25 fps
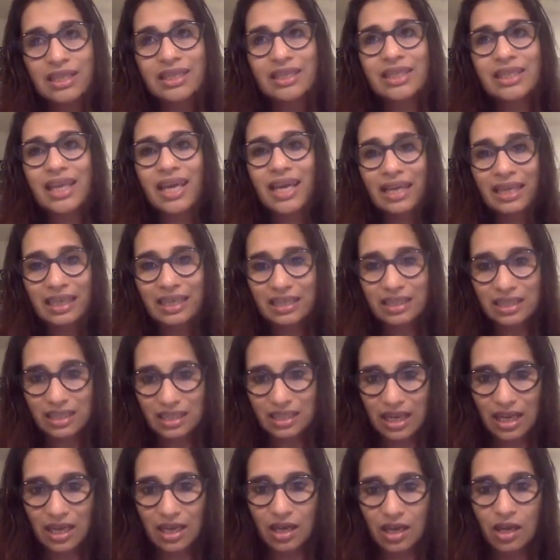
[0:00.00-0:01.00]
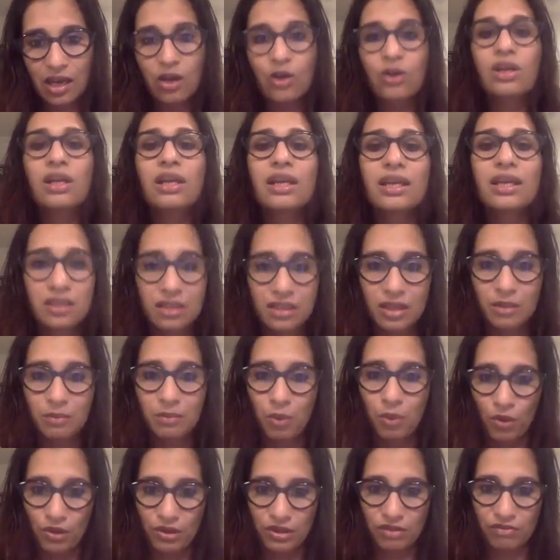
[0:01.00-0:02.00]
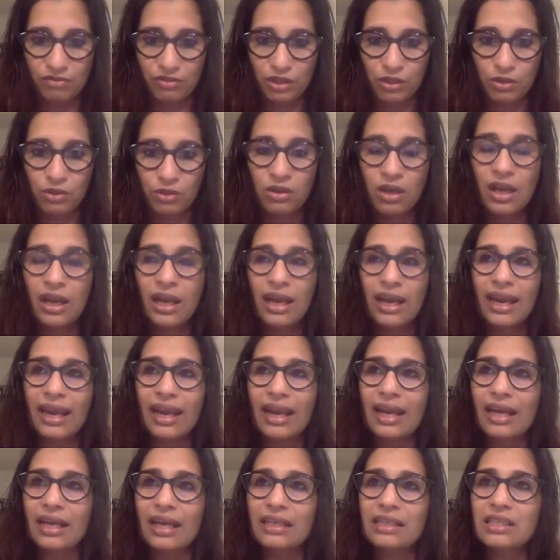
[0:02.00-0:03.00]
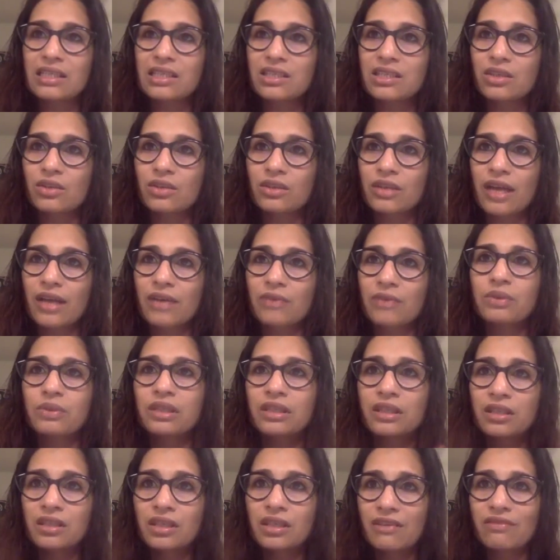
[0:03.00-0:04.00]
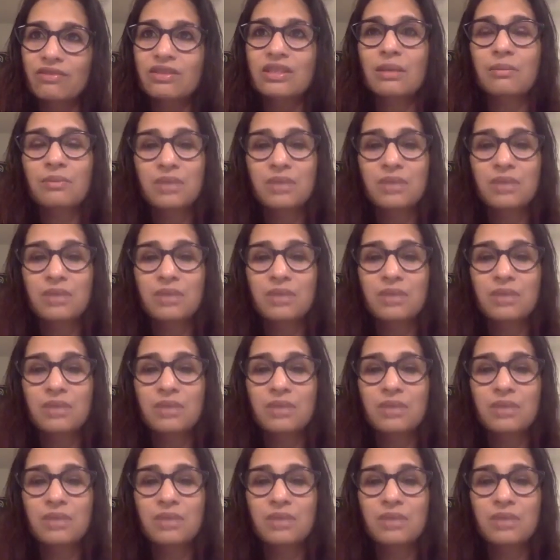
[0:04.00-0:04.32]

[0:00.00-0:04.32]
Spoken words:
think it in a holistic point of view, and so that we can give some